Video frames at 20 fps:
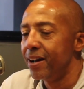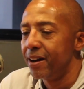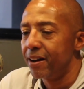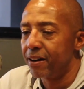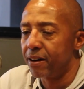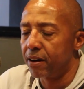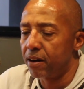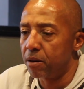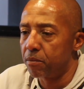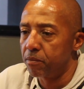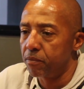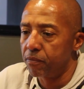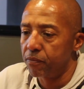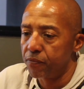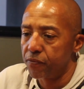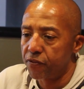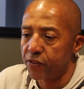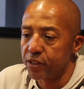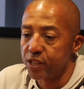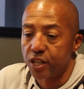
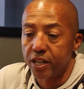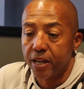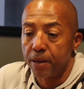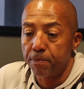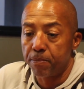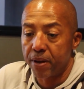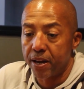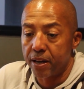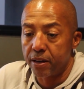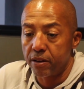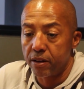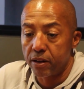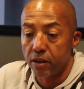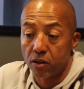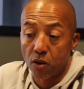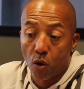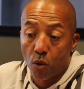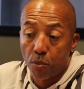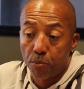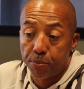for cheap, and
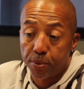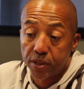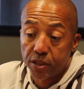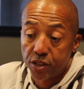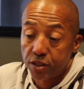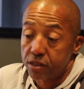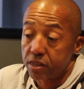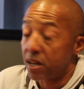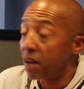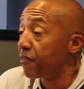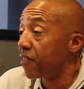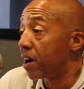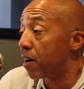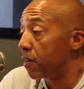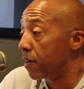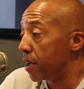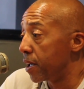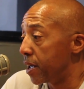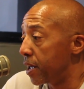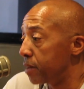go put your stuff
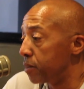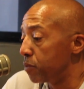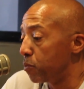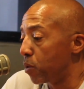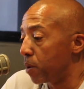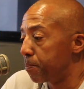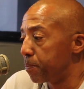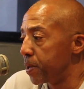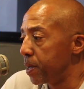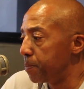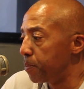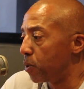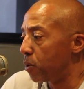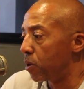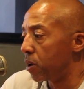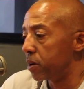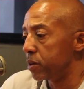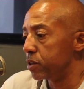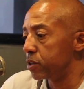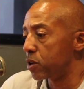out. And what
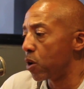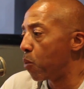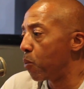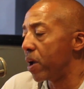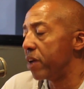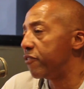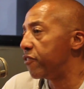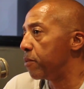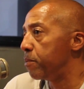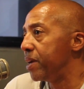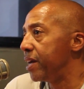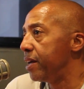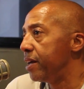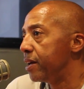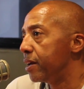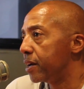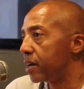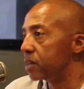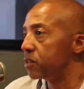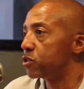people, don't wait for me,
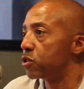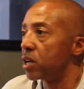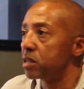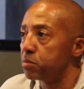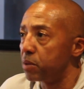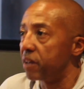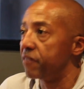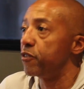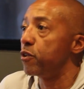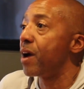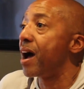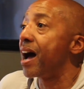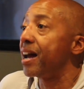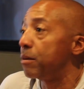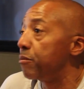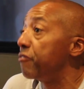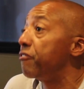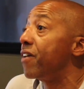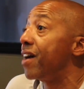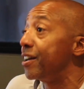because trust me, if you hide,
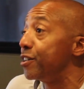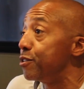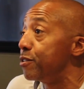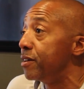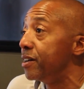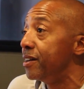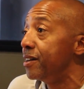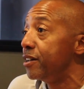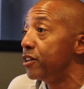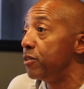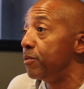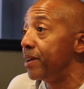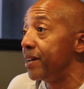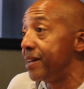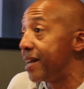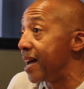I'm gonna find you. You know,